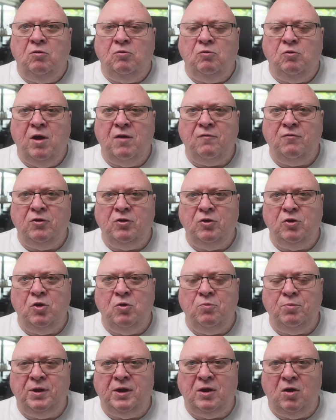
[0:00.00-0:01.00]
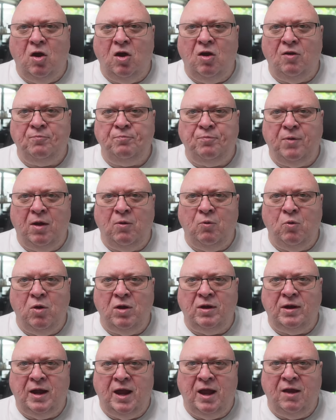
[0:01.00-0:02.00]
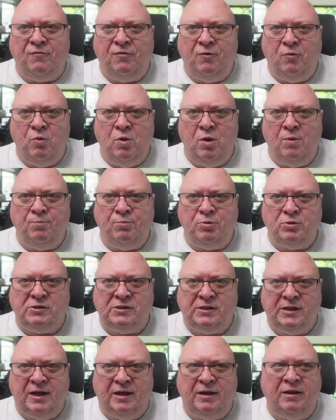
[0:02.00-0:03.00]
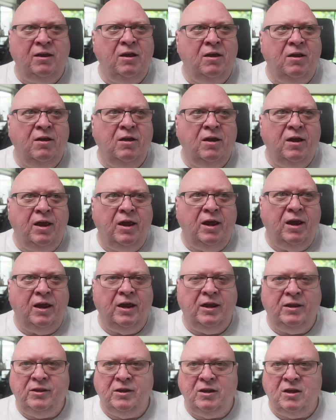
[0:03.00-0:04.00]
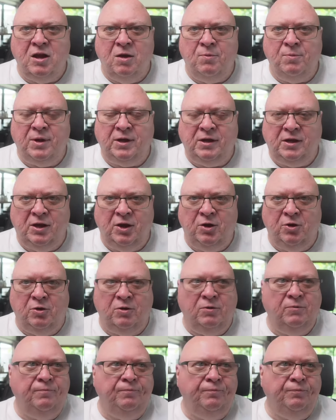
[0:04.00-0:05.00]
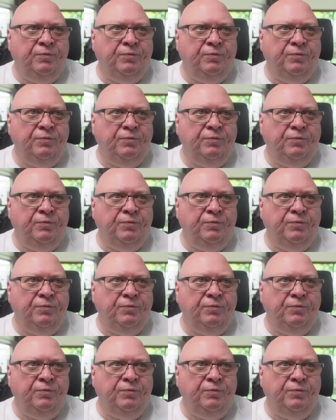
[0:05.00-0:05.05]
revenue will be off by 0.5% in the coming year.